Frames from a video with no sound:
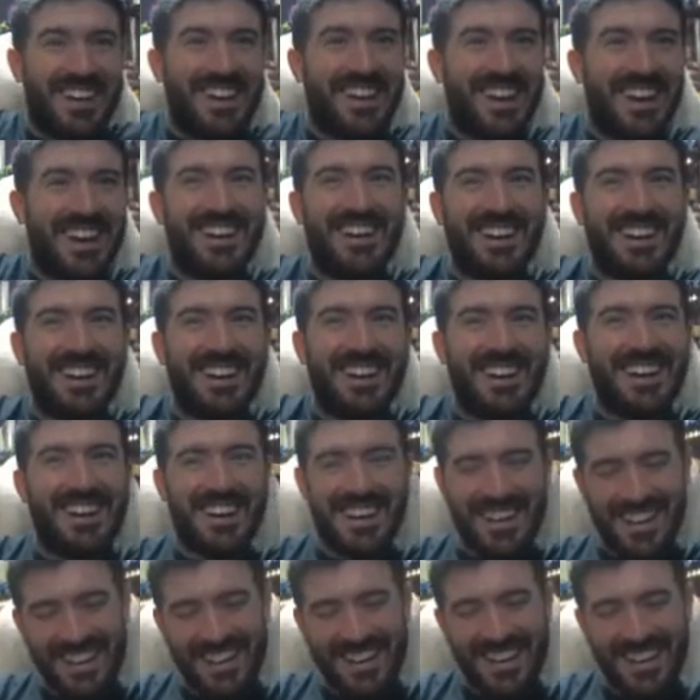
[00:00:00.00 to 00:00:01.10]

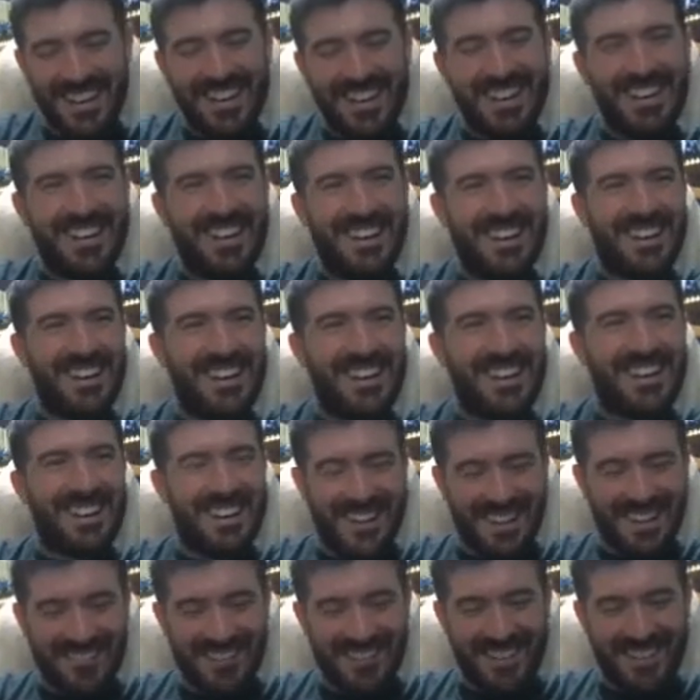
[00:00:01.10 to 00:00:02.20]

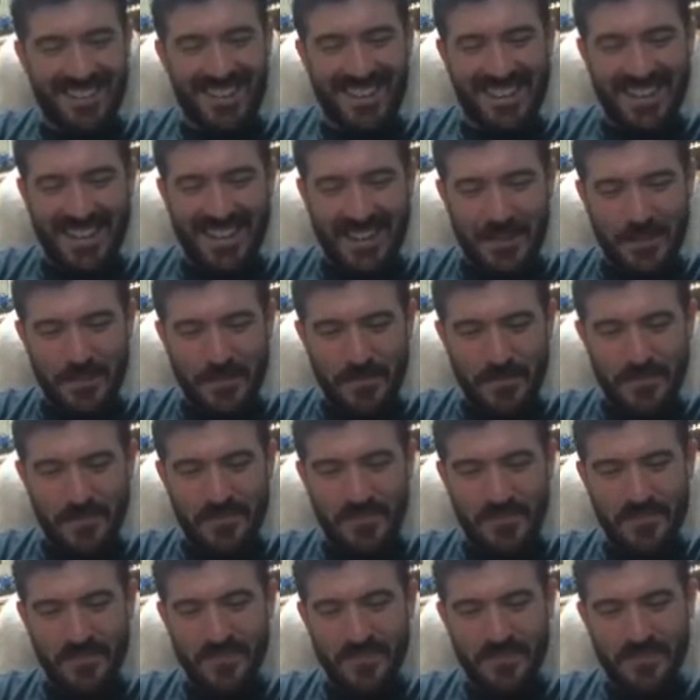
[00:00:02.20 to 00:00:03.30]

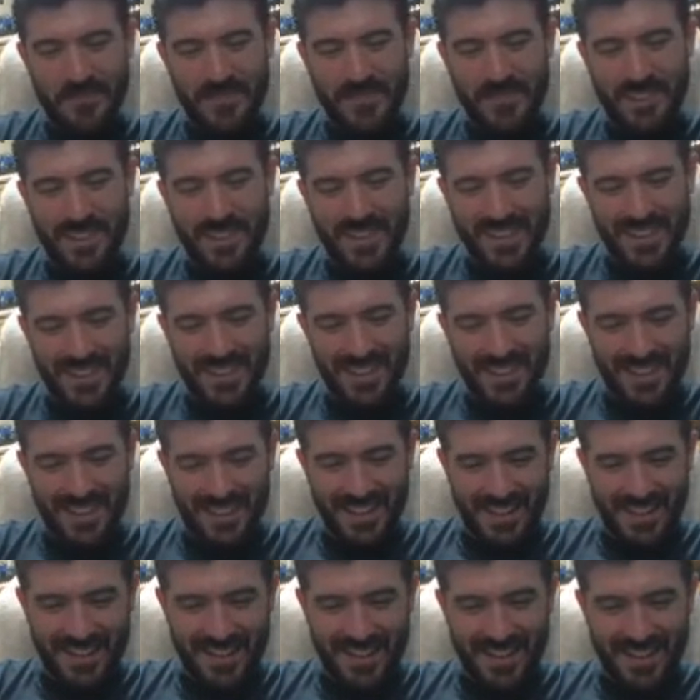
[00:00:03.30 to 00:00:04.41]

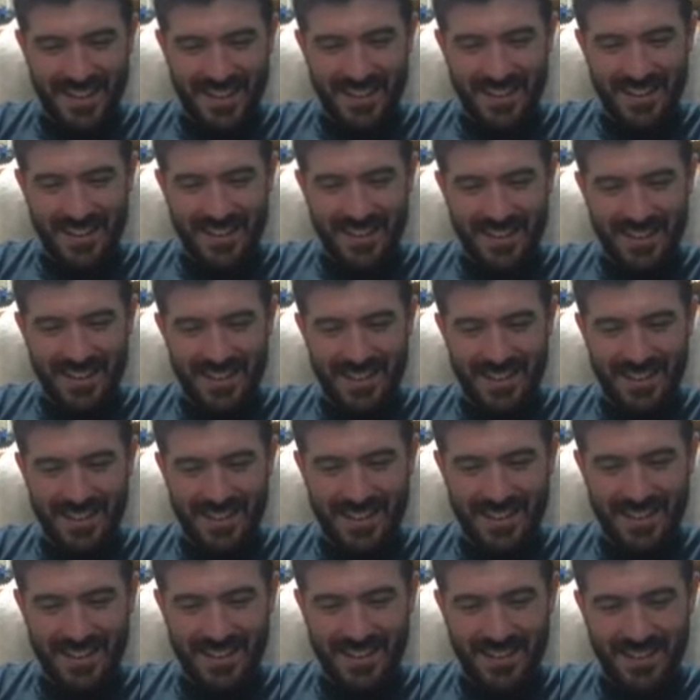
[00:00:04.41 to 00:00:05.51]

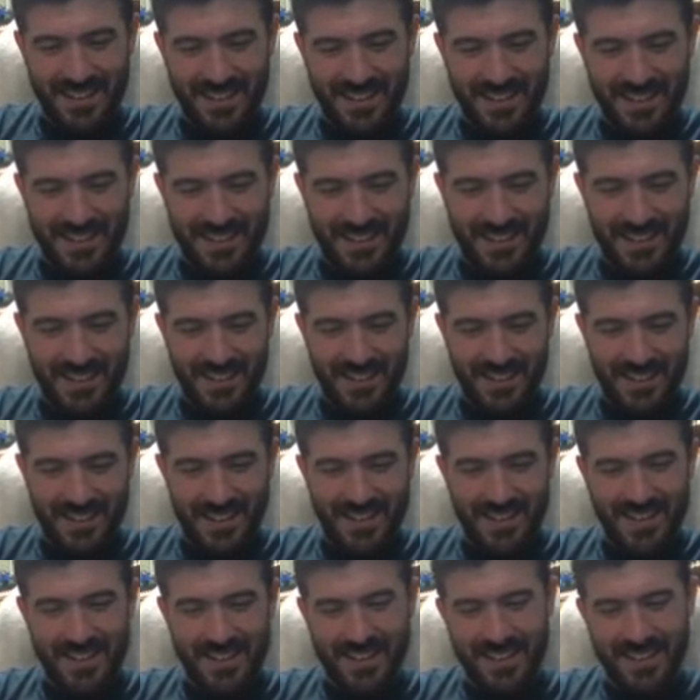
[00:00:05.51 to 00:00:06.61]

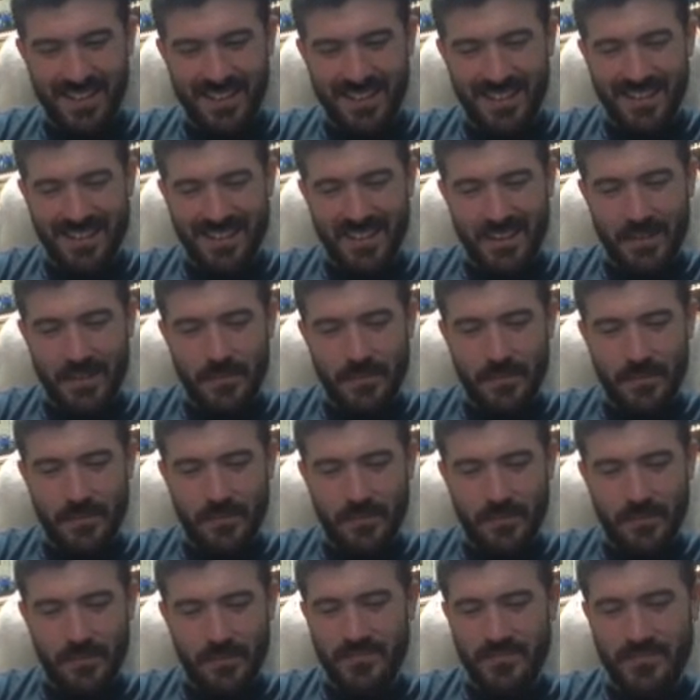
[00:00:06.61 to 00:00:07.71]

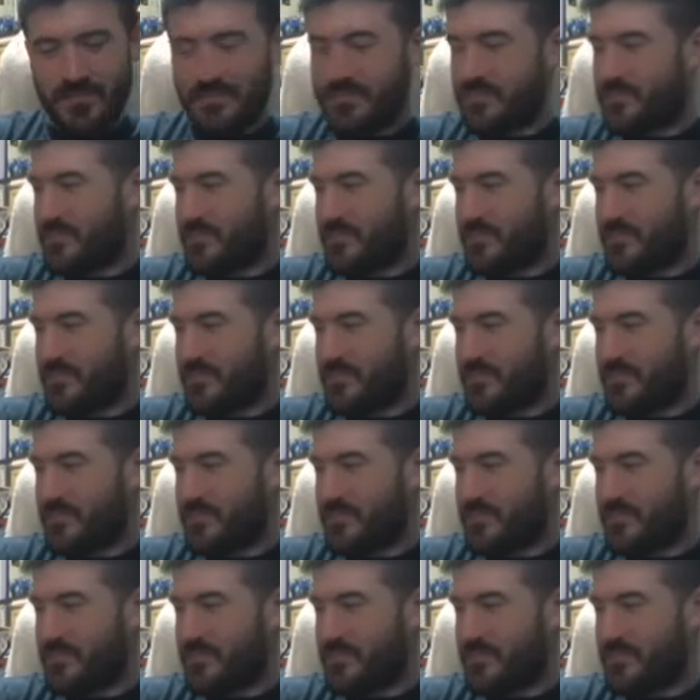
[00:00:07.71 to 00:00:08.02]
(not speaking)